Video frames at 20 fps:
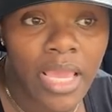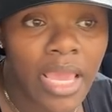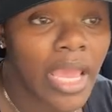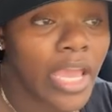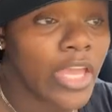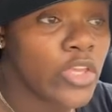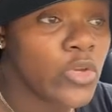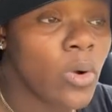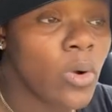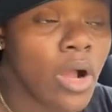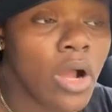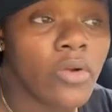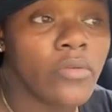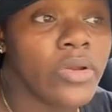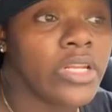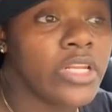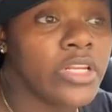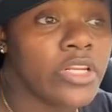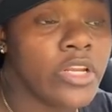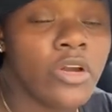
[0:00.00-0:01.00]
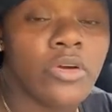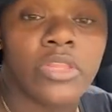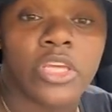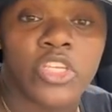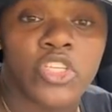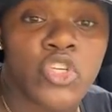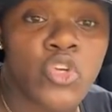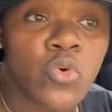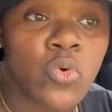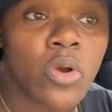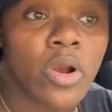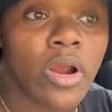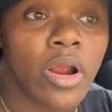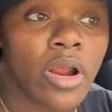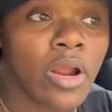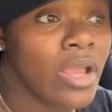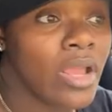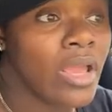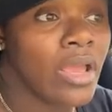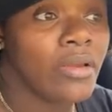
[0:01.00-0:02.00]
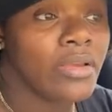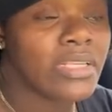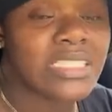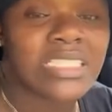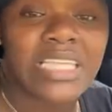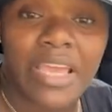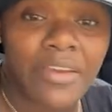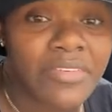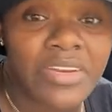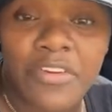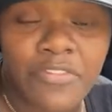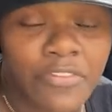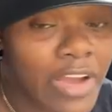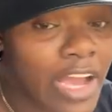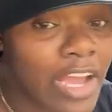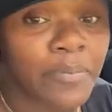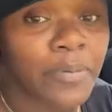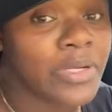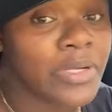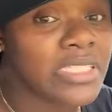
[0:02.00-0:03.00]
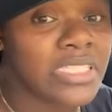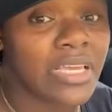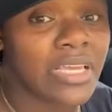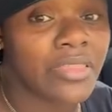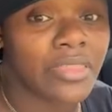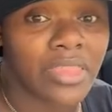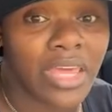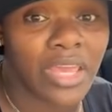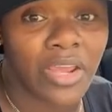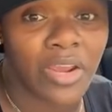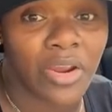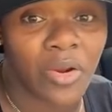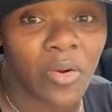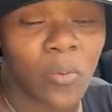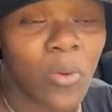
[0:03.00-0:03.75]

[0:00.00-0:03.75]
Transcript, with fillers: and you already know that you are 75% there,